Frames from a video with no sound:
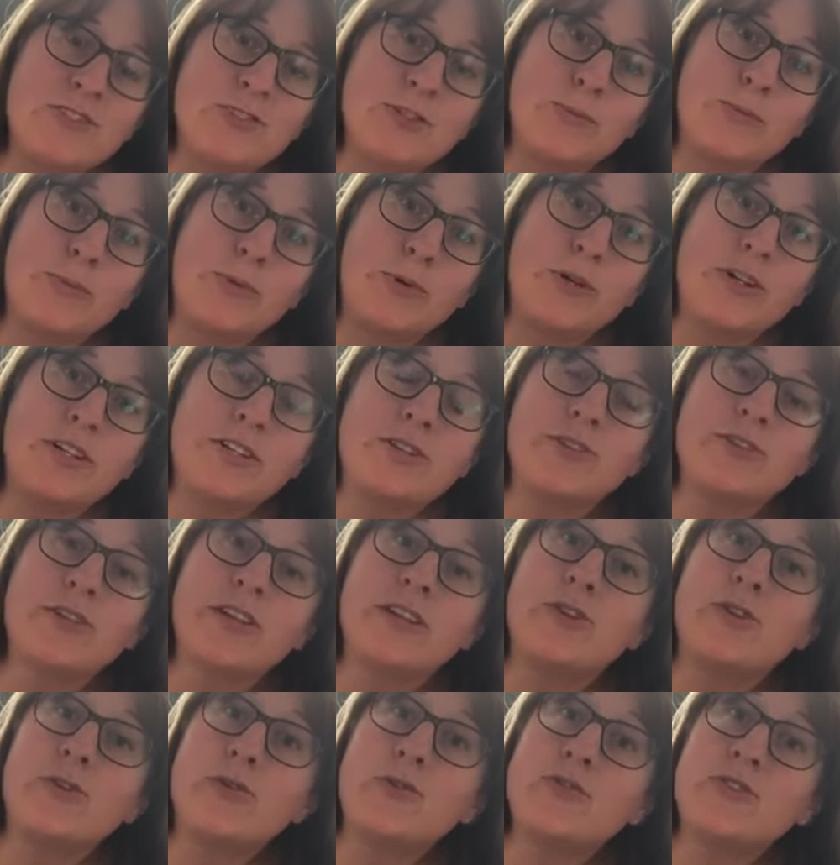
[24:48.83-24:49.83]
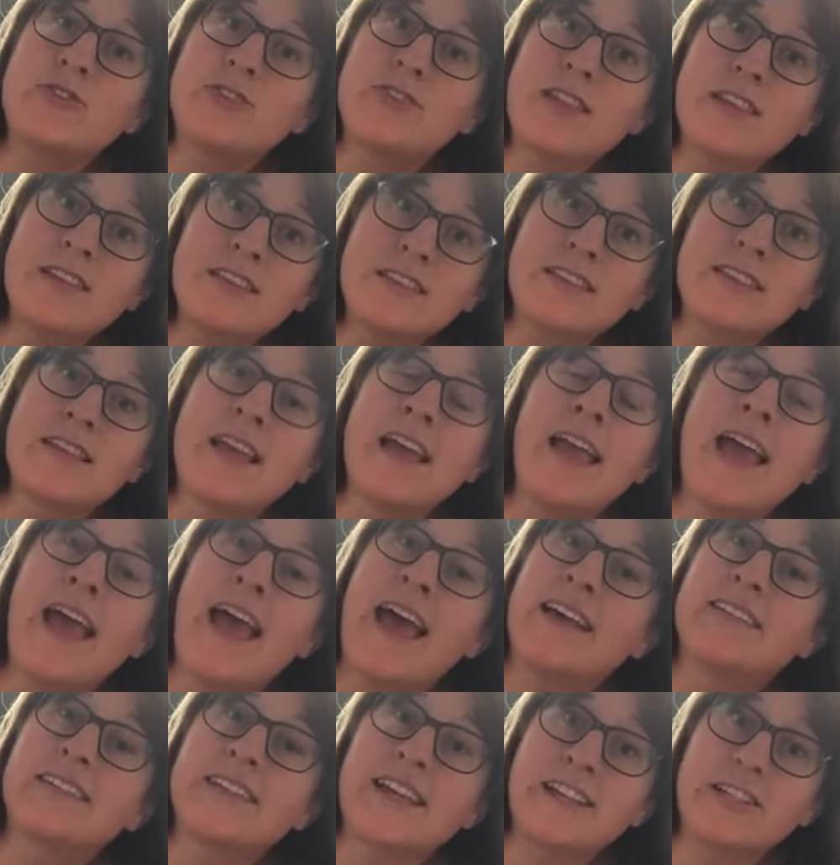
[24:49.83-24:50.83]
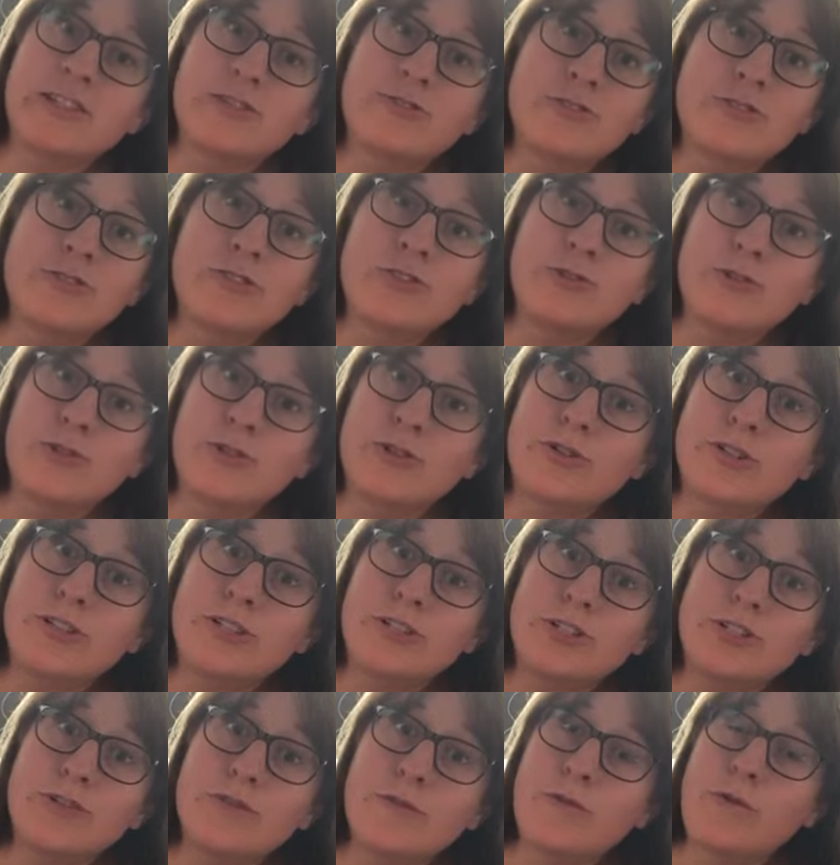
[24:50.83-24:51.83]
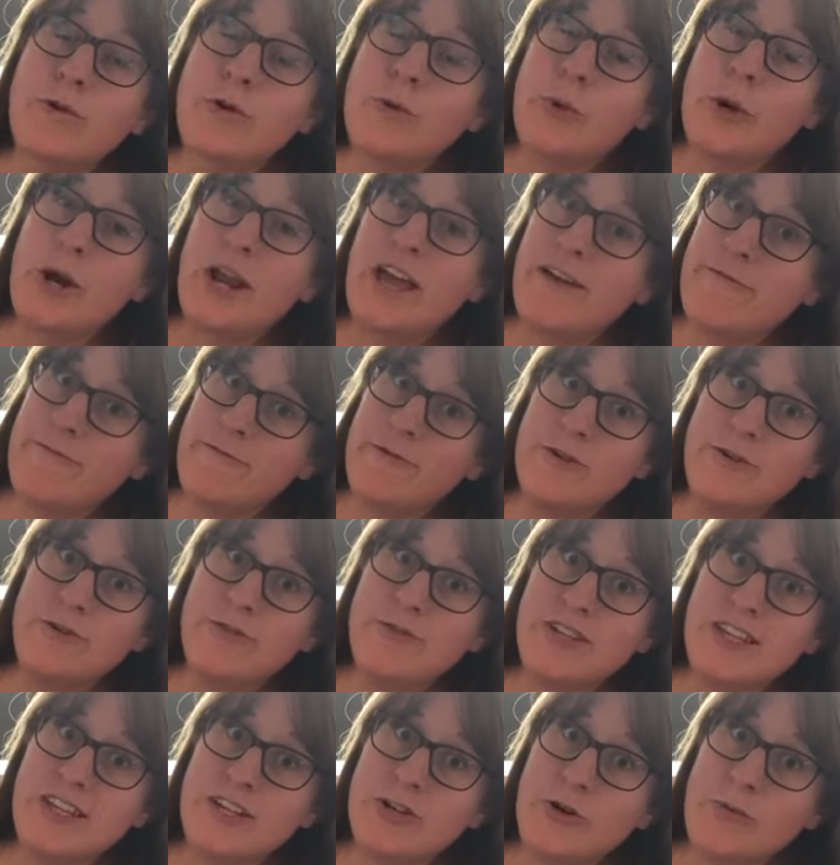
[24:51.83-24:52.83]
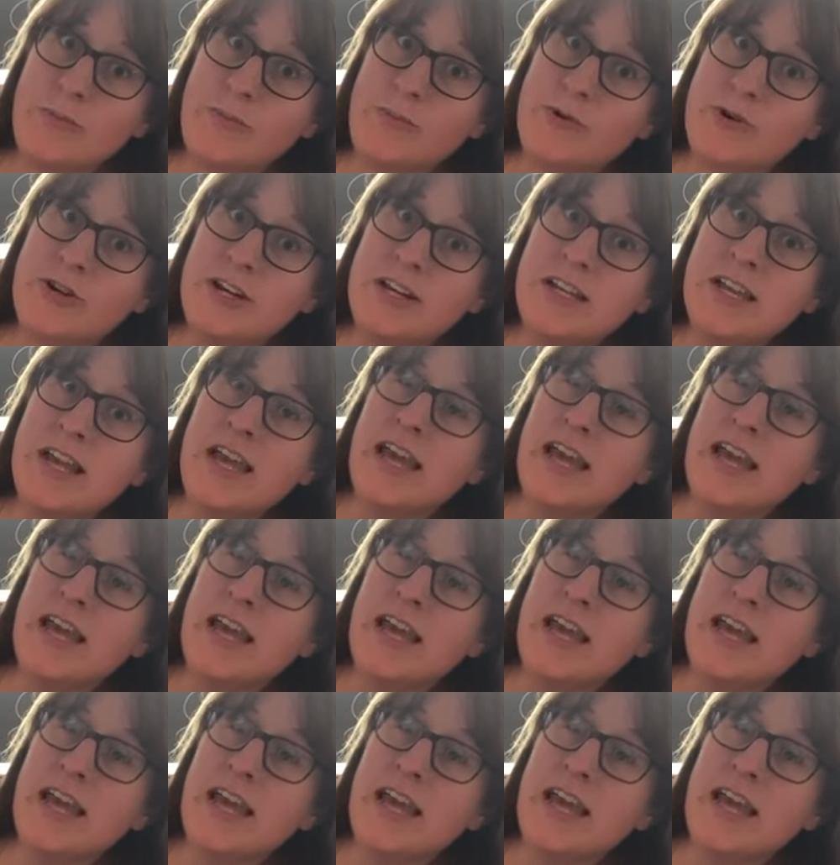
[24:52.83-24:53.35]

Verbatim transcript: on board, you can use this as extra storage for whatever you need on board.